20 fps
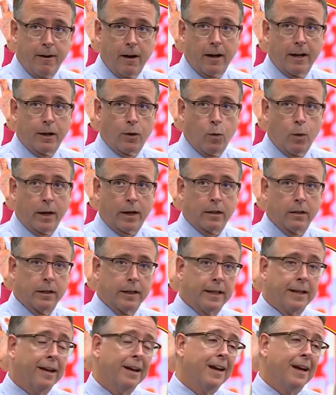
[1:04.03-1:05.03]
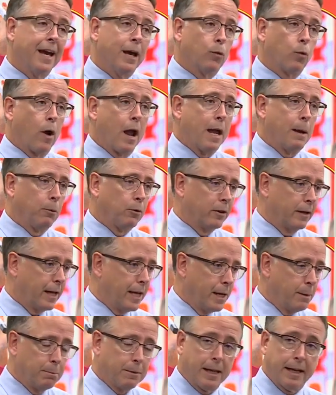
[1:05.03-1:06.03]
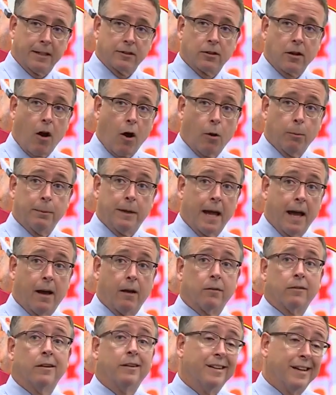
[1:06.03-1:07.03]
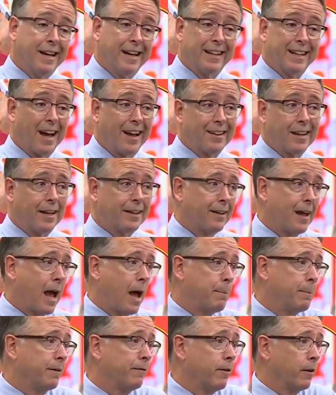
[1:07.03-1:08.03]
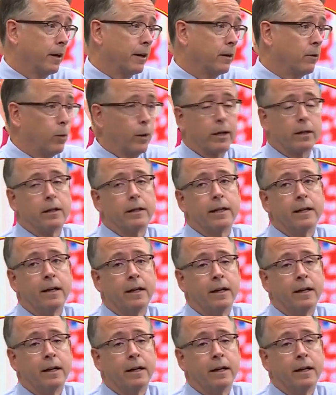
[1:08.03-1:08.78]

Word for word: very quickly and were able to keep things calmed down and got that to happen very quickly.